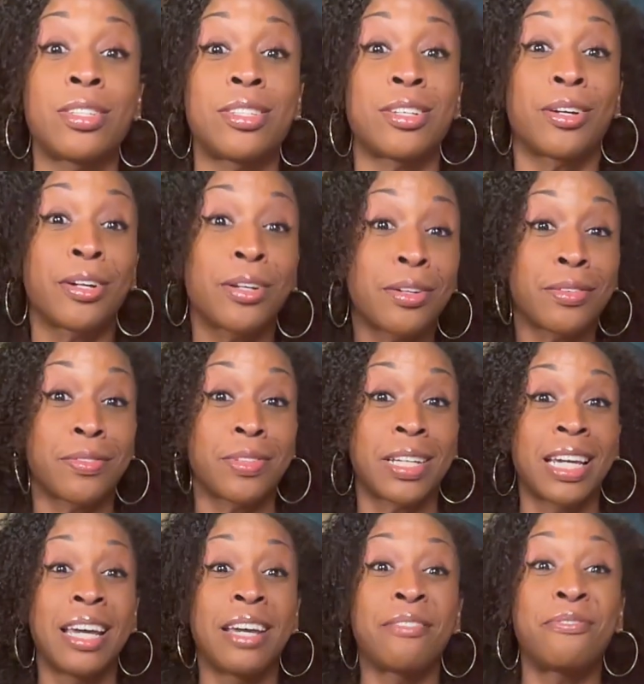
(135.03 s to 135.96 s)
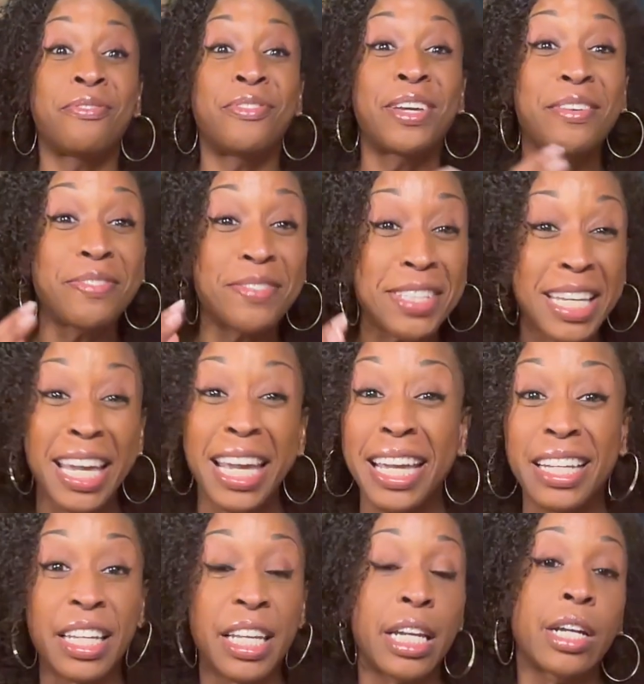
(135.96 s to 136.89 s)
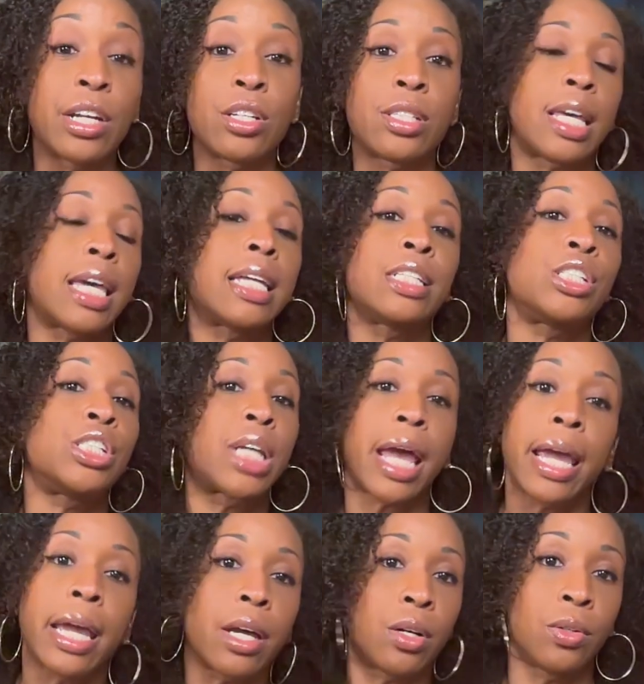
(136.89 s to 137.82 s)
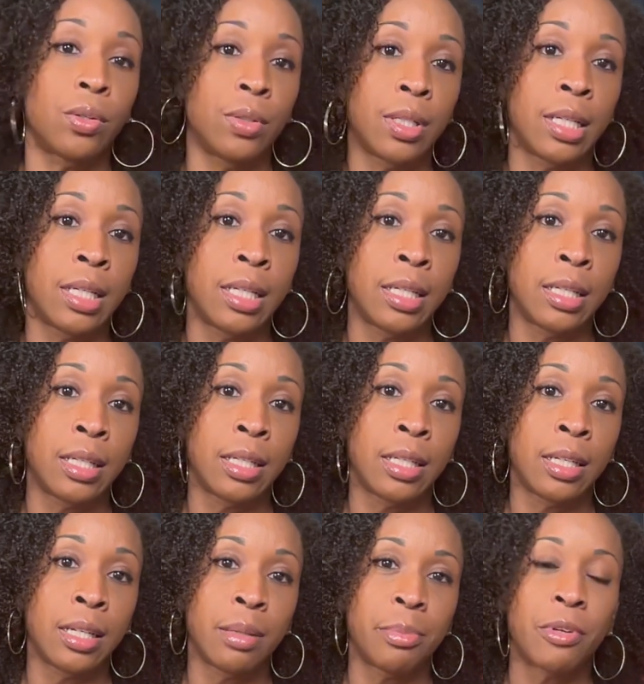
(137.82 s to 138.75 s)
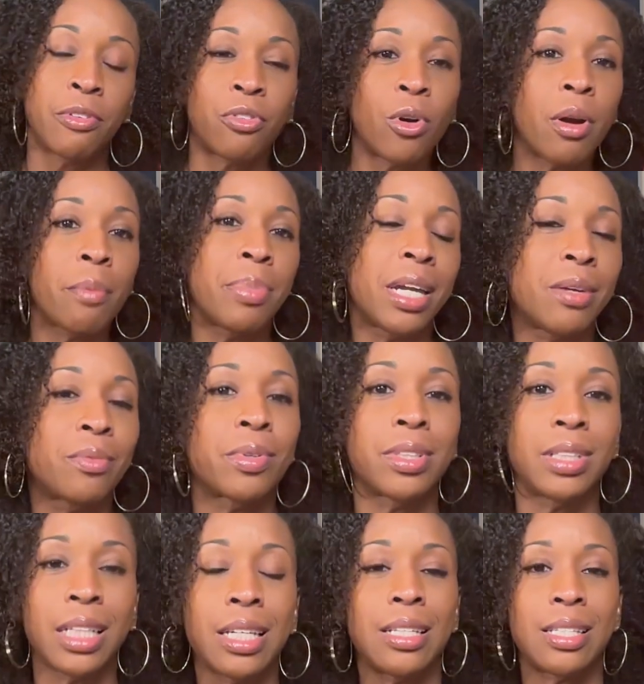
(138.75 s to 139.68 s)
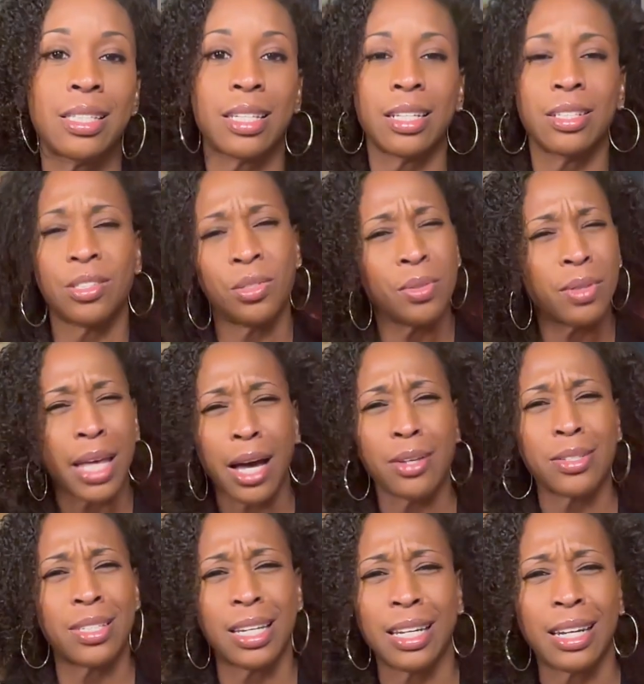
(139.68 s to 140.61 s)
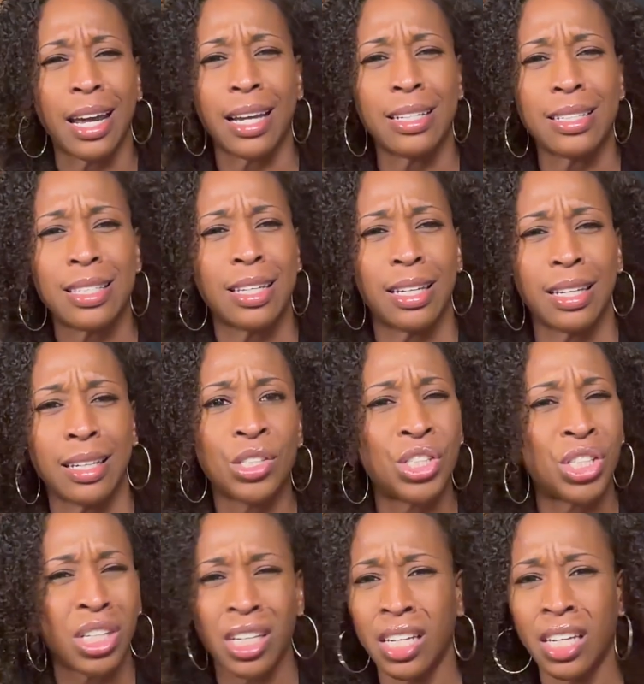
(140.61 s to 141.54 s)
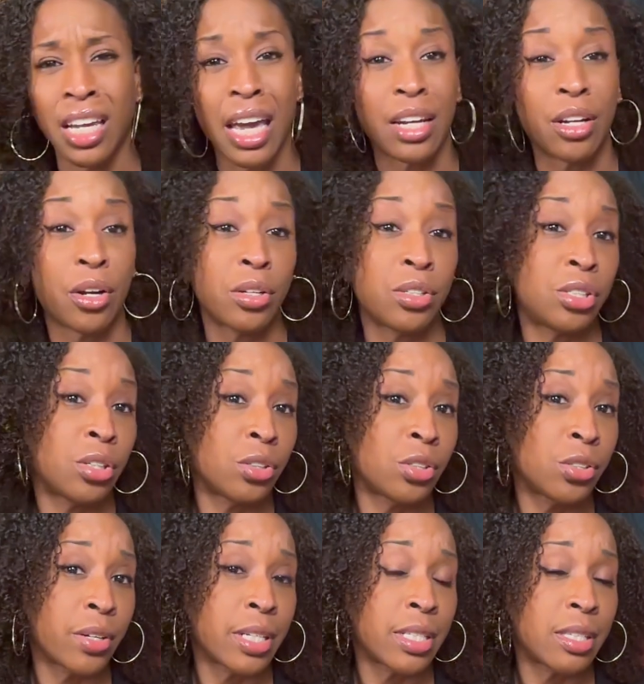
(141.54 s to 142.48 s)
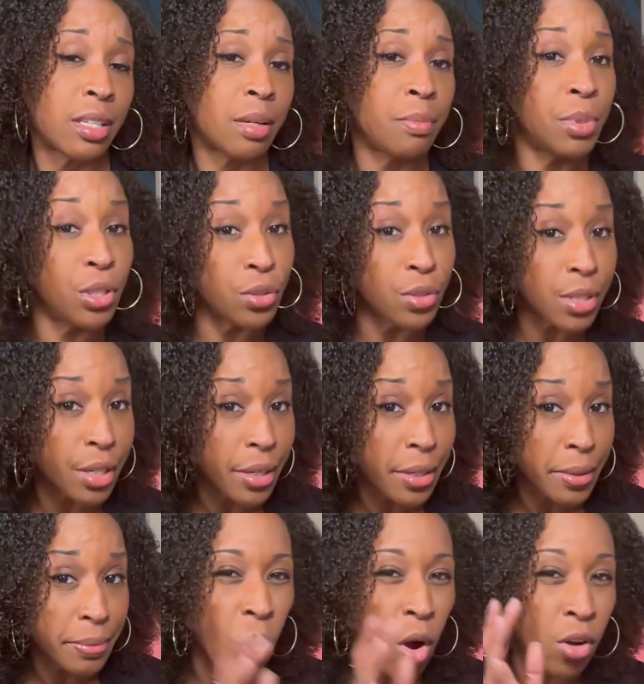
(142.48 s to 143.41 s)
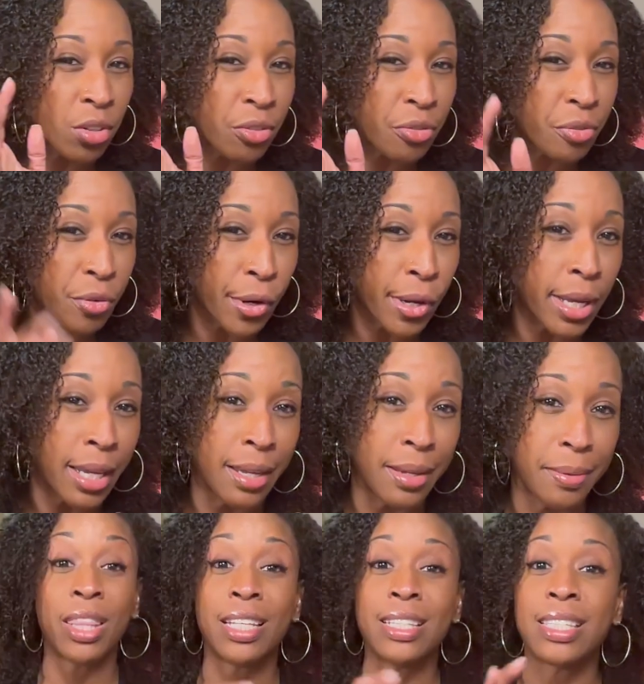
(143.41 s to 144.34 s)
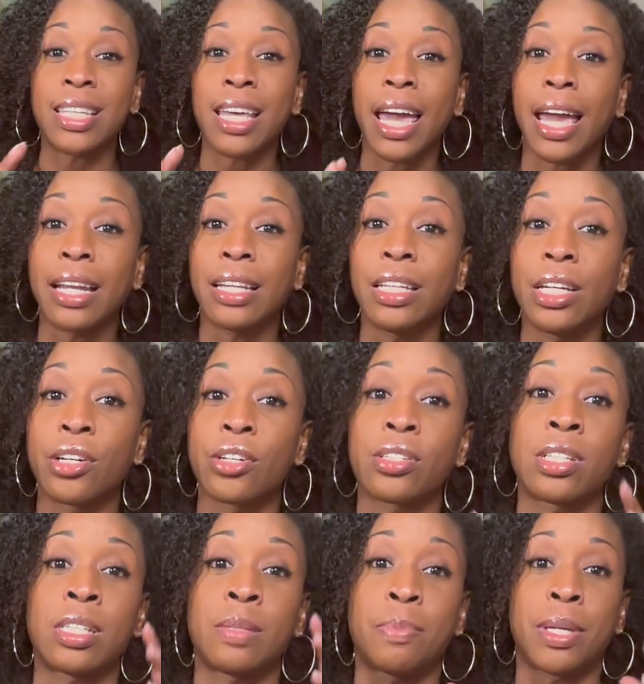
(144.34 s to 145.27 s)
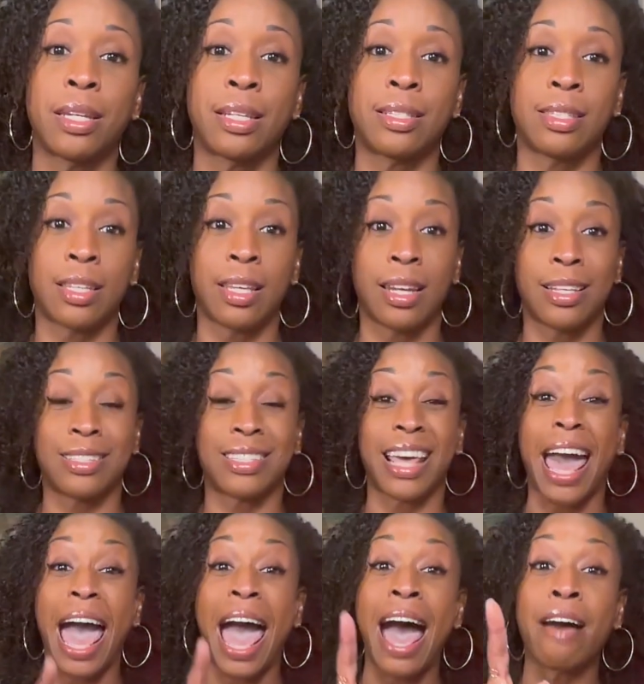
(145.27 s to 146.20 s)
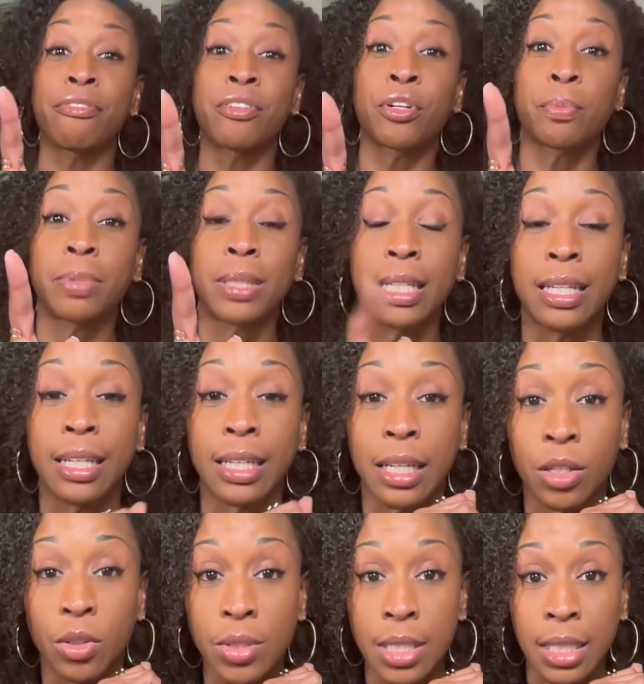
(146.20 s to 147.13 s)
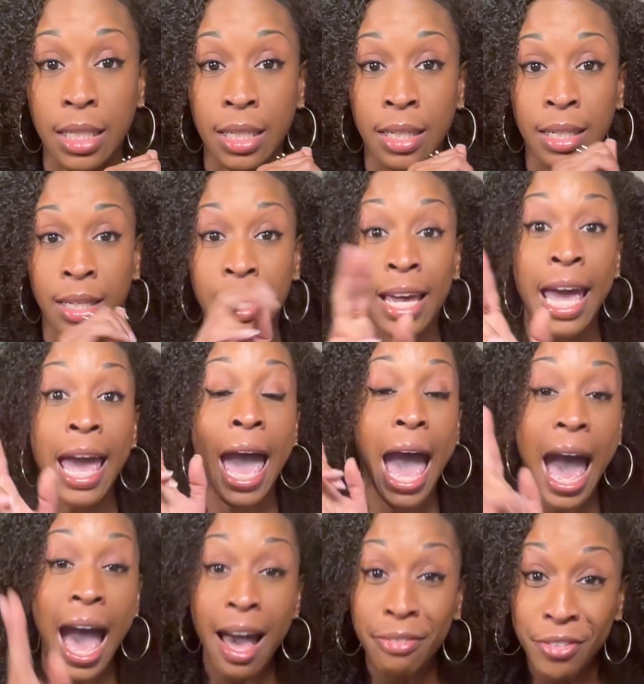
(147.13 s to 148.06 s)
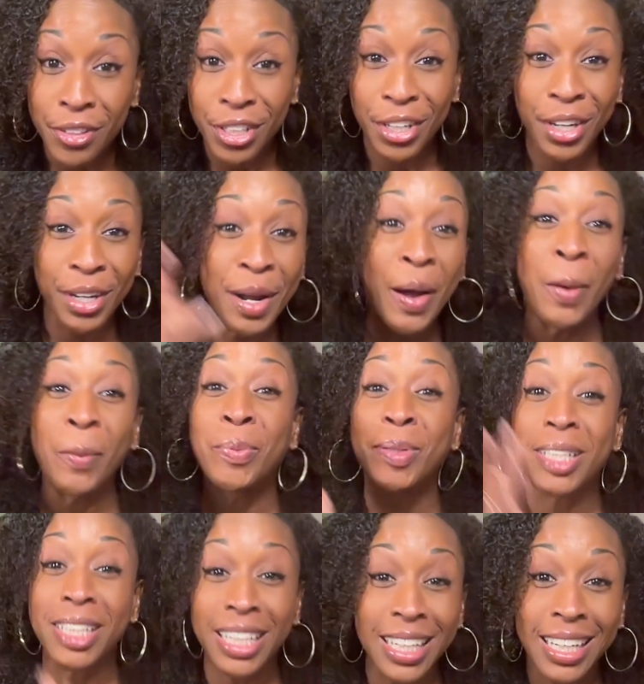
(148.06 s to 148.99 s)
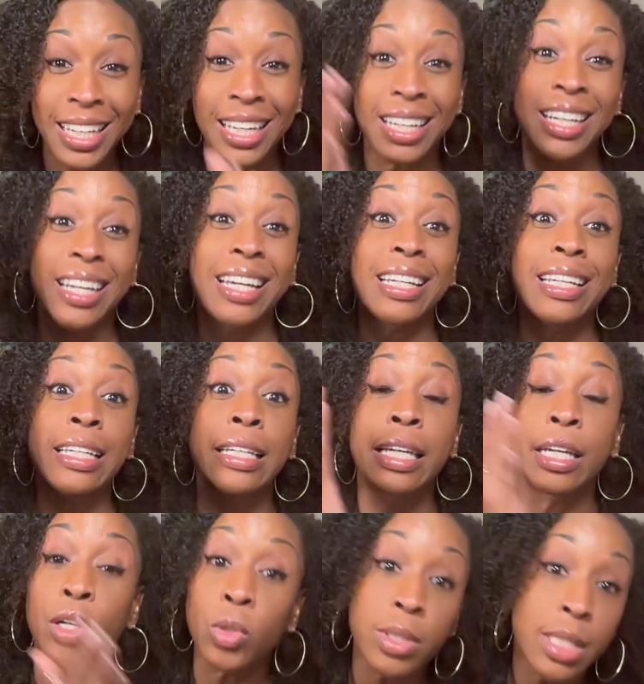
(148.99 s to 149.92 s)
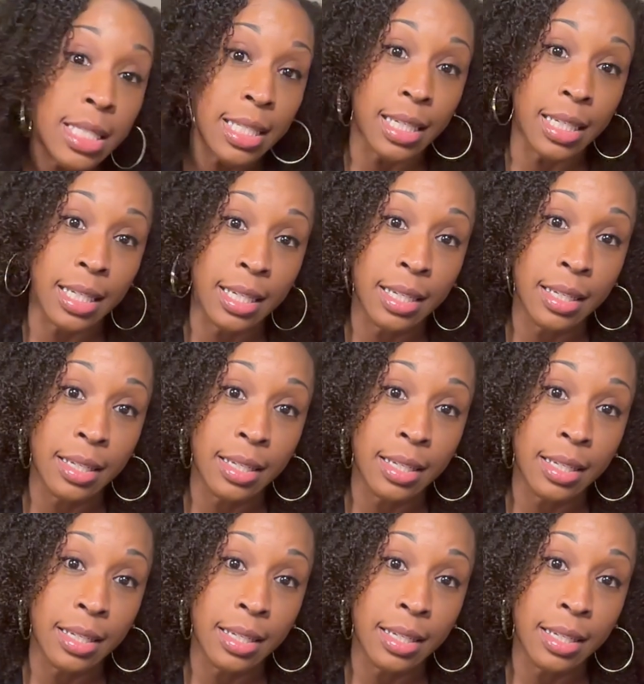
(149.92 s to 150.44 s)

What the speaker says: served 15 years in jail before being released in 2019. She and her children's abuser walked free with a 10-year suspended sentence after pleading guilty. After pleading guilty.